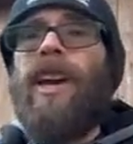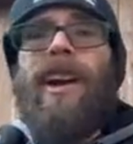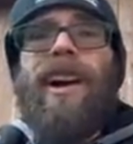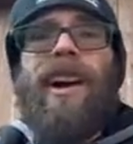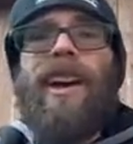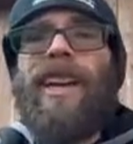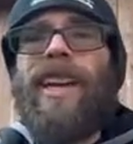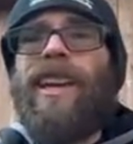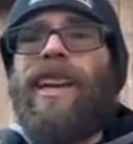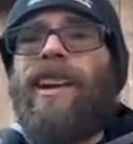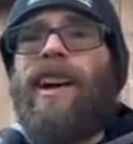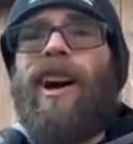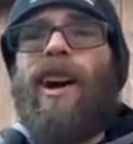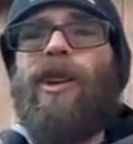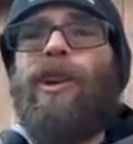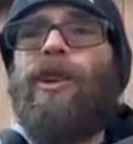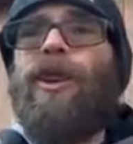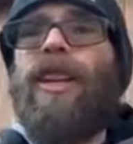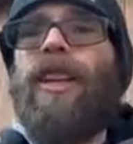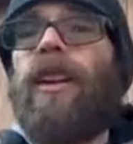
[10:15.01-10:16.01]
Again, all
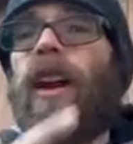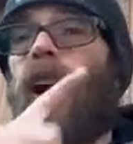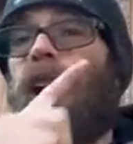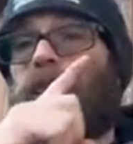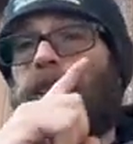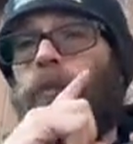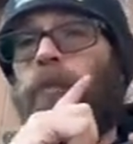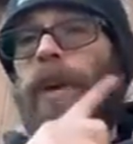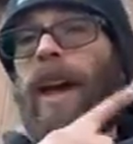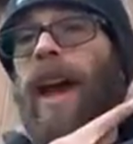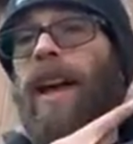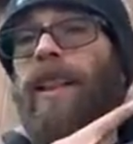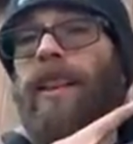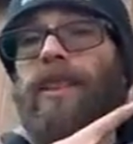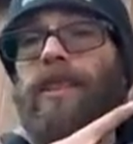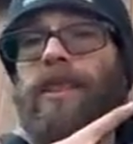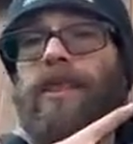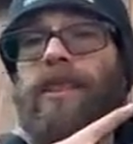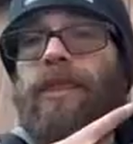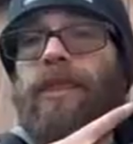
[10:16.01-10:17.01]
you need are some pallets,